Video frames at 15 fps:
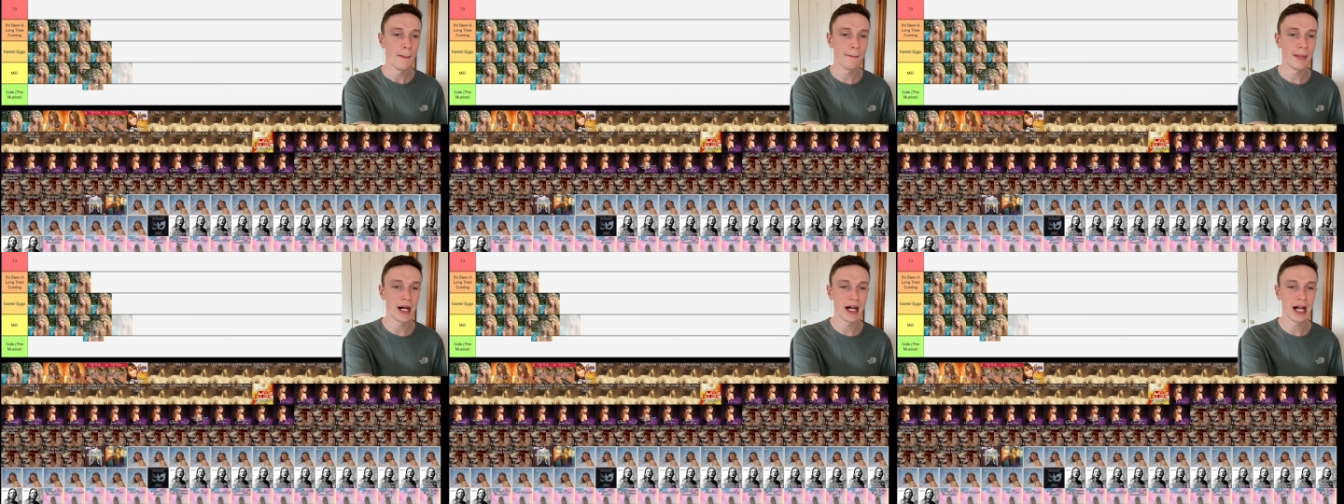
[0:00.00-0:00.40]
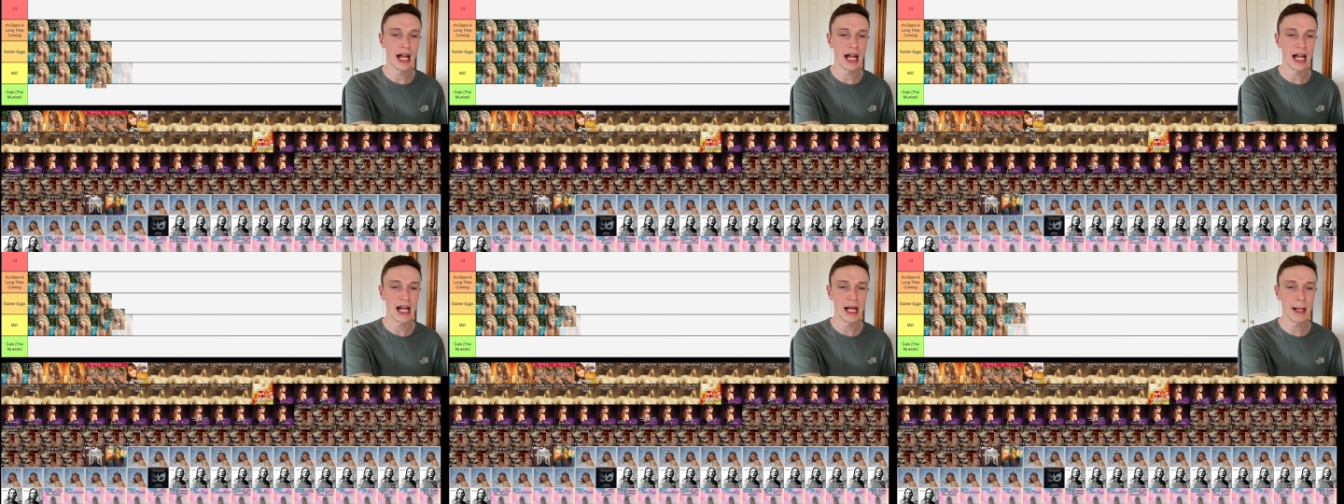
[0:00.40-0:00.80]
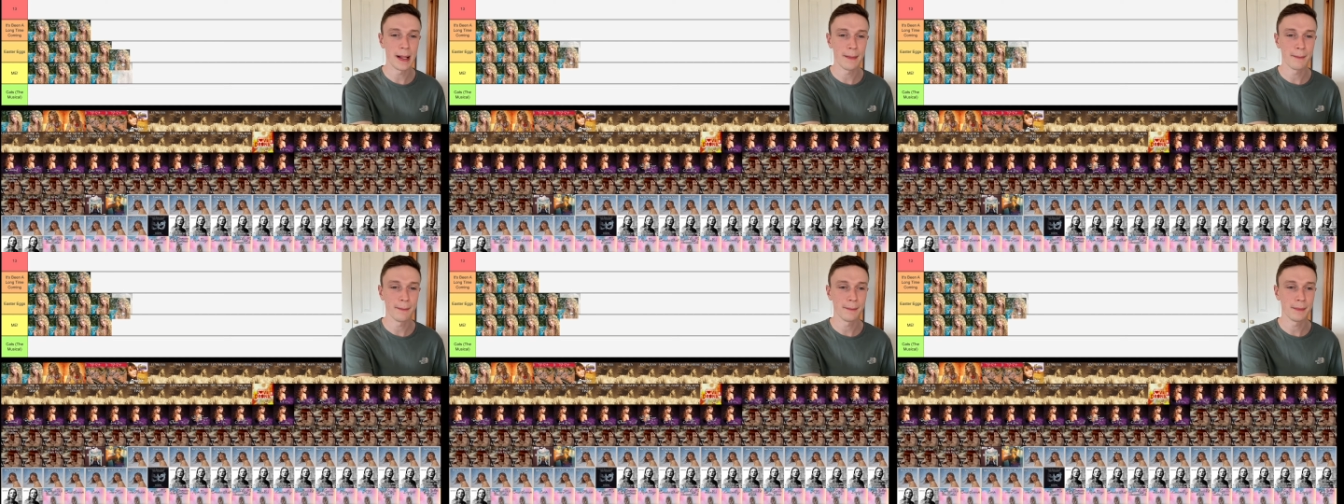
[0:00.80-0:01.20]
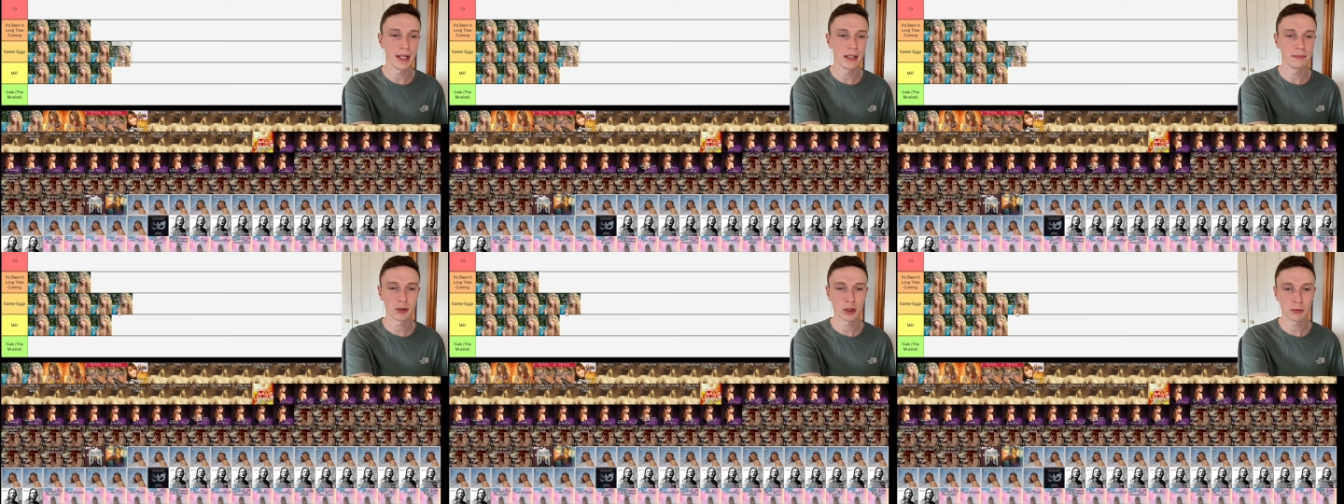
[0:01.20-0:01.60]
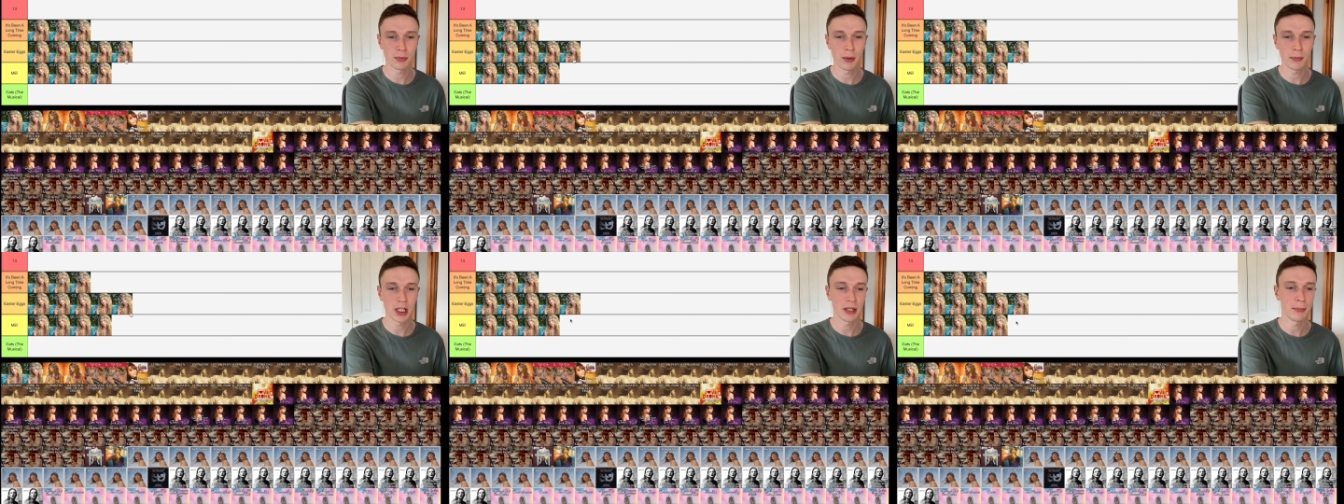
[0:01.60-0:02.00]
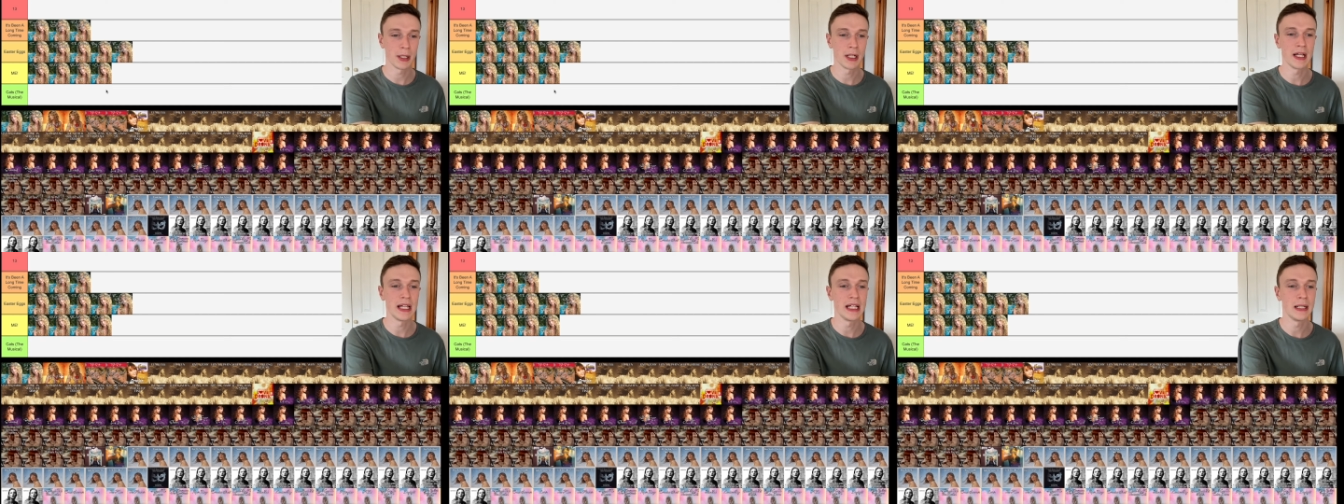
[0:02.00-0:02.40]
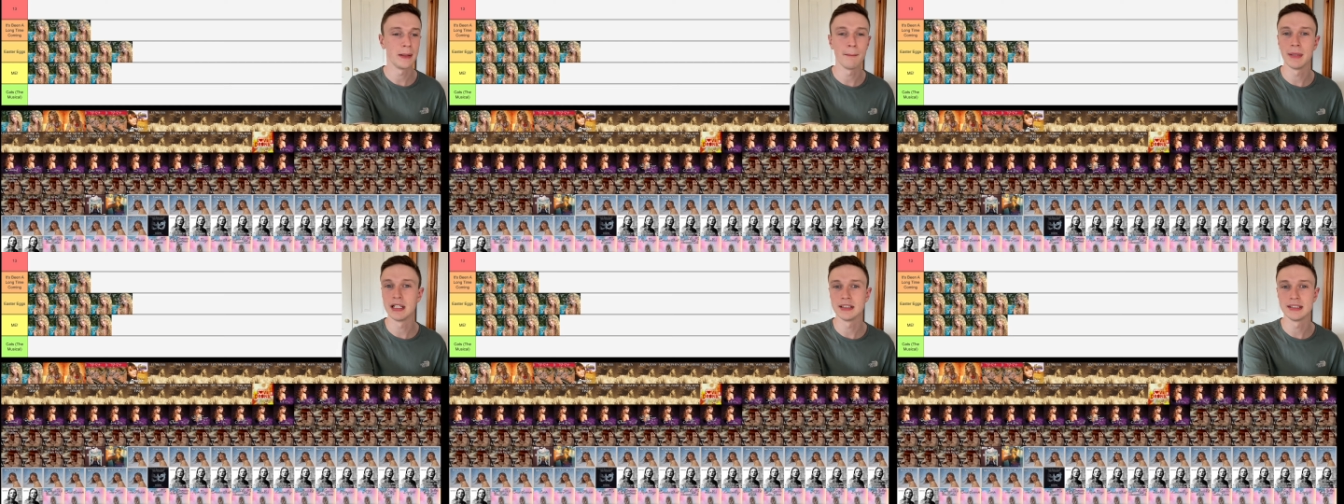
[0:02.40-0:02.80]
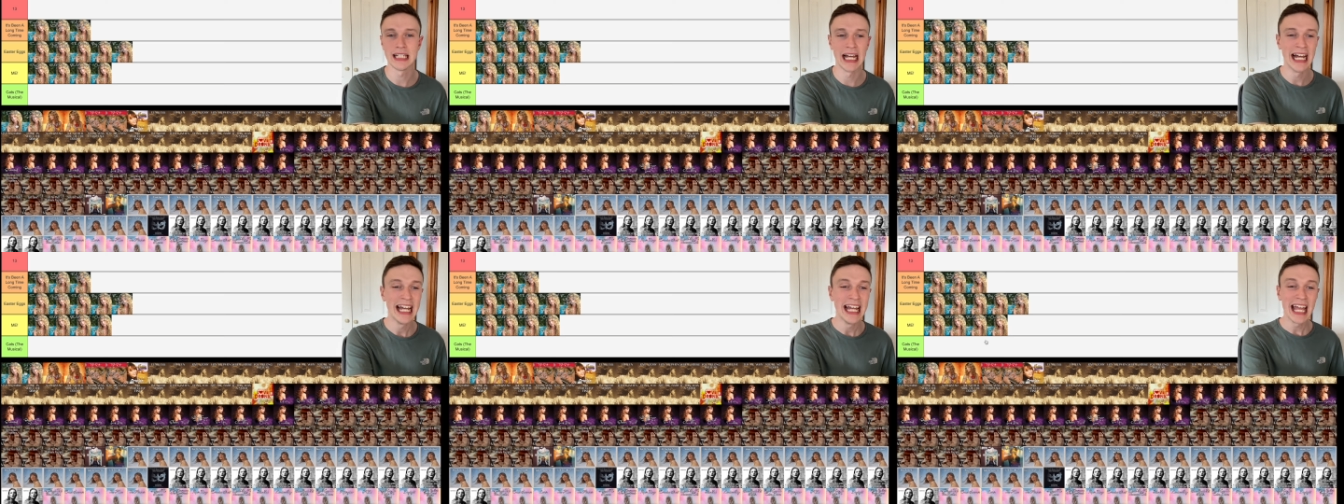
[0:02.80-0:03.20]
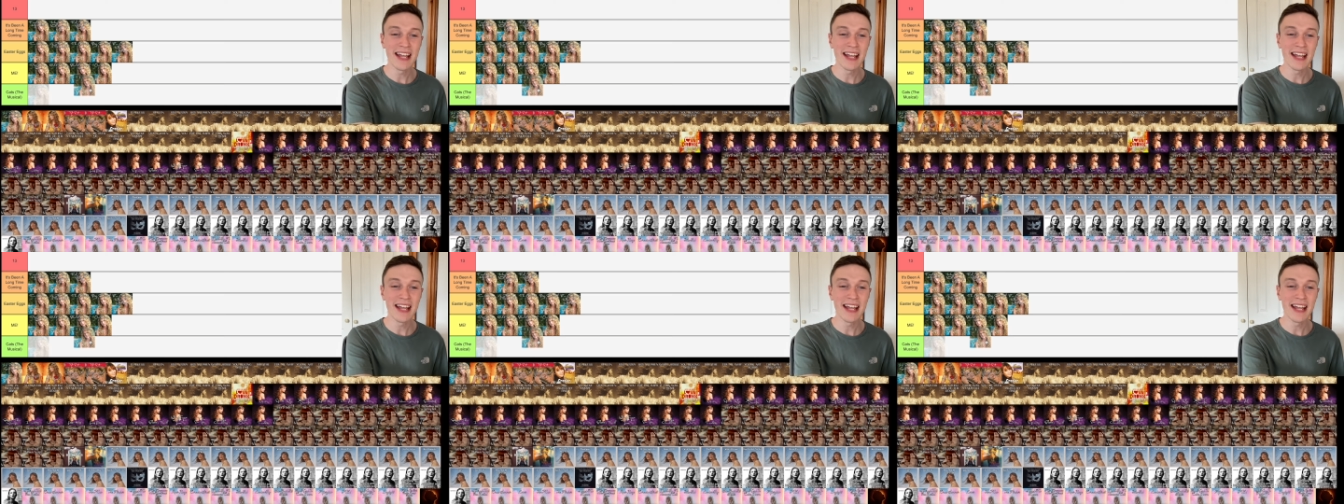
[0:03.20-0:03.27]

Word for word: but um, I'm probably going to put it in middle tier.